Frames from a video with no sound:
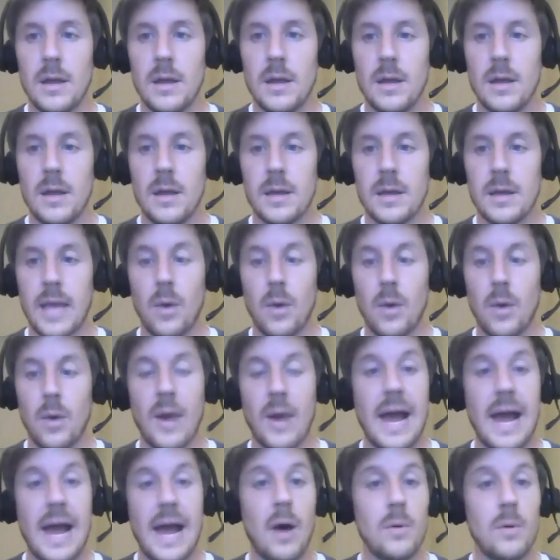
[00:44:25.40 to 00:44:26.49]
okay, or
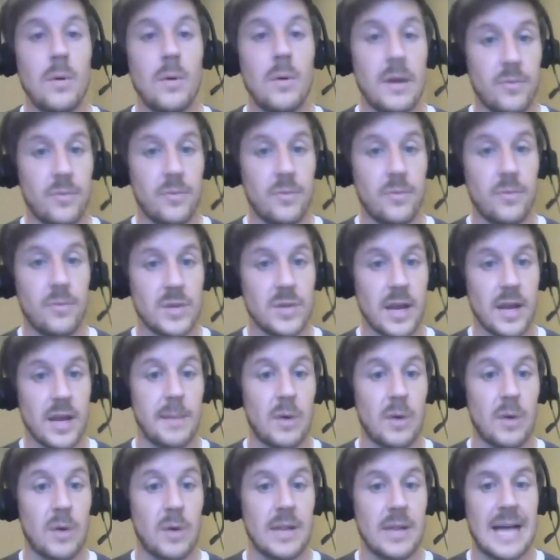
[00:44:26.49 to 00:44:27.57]
how, if we're talking
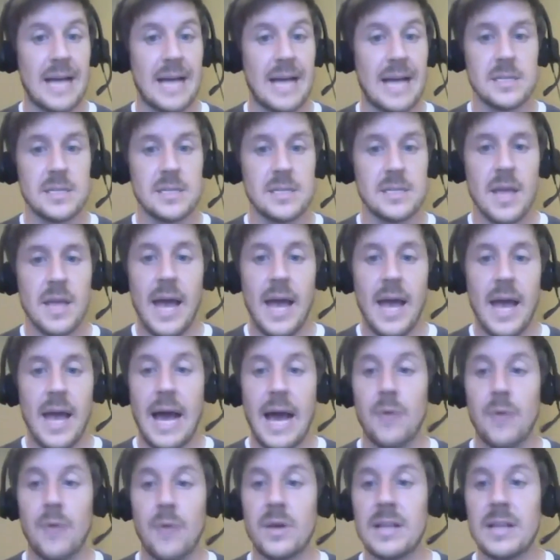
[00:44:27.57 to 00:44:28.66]
about classes,
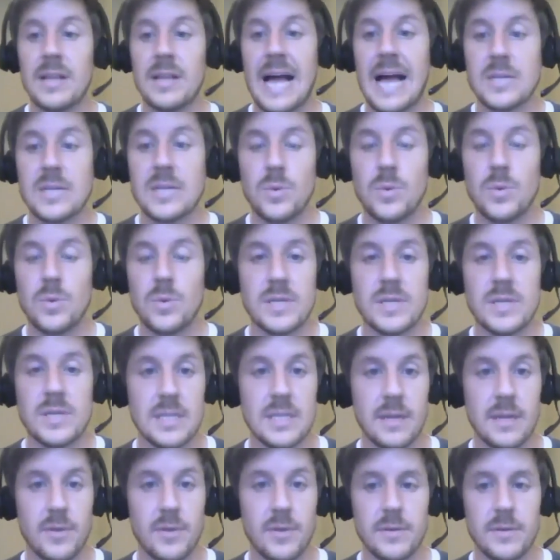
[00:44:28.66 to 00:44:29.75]
how the class was
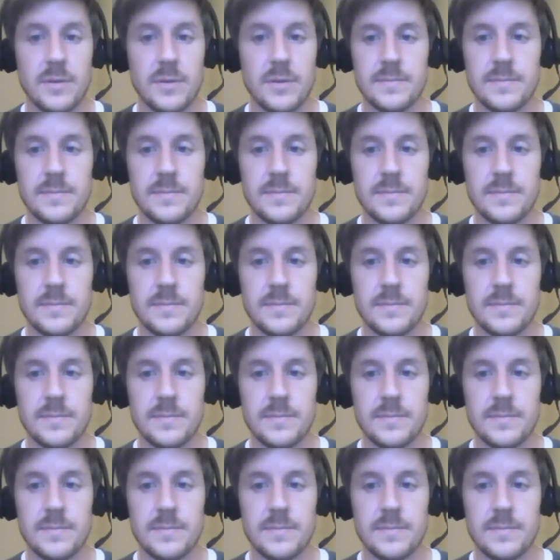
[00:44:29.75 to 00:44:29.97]
delivered.